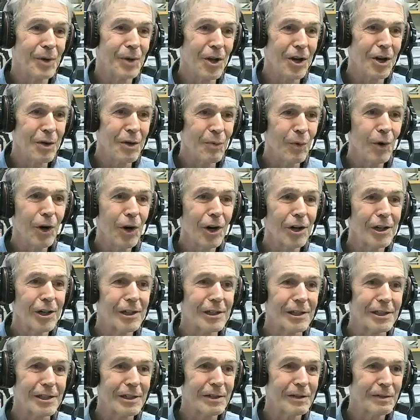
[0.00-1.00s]
bloody
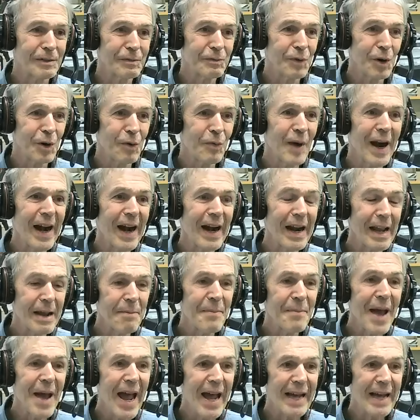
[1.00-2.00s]
world were wearing a
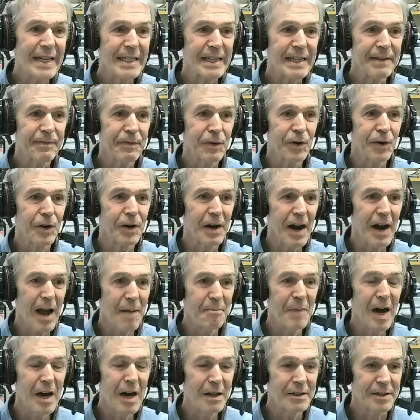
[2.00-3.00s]
mask for a
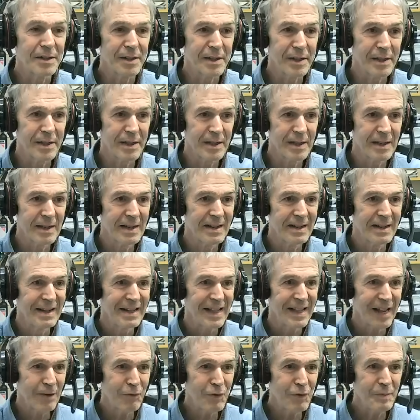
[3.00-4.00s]
month,
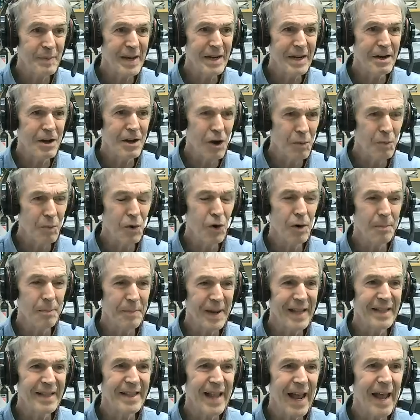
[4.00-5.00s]
there would be no more
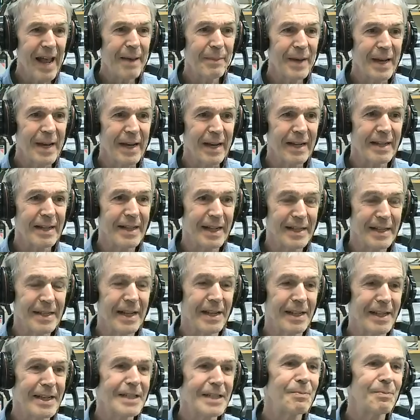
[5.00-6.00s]
pandemic. That's
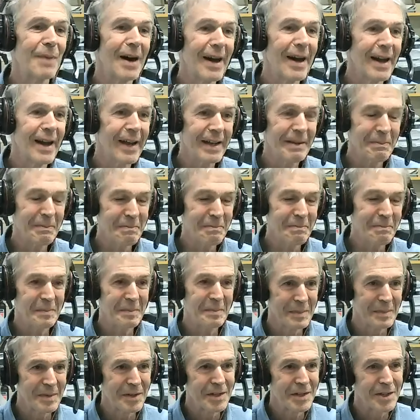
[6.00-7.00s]
at least my
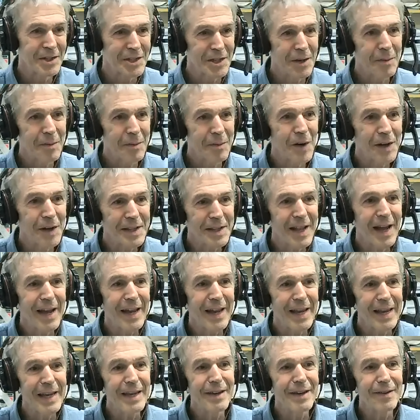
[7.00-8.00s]
somewhat
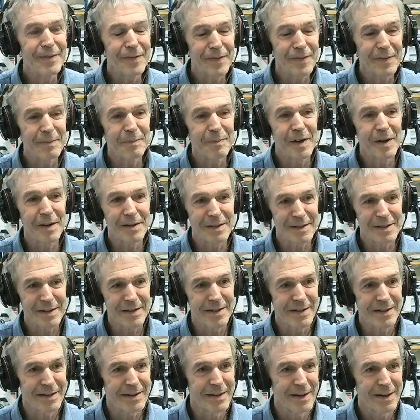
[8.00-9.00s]
naive but
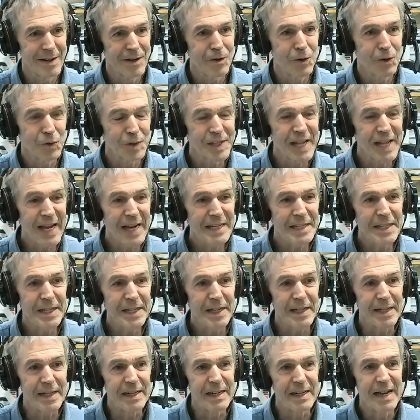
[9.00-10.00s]

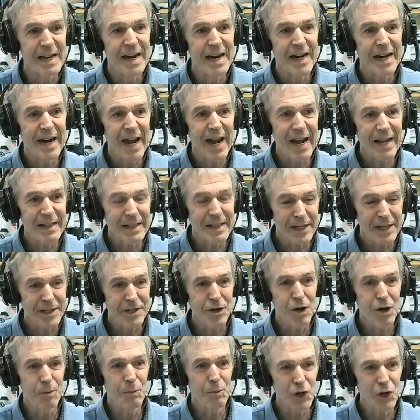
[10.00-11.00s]
contention, right? There's
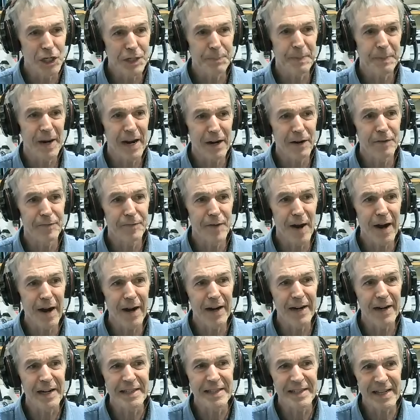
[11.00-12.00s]
no more spread of
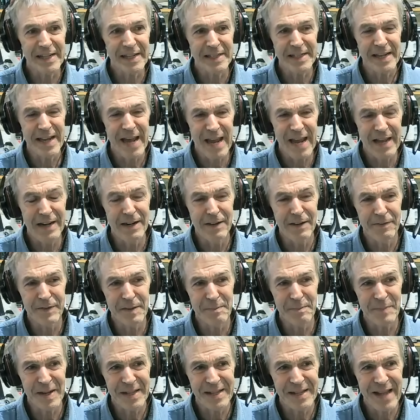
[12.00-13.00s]
virus. That's the end of
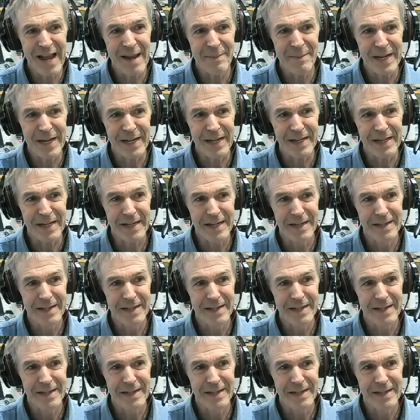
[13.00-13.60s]
the pandemic.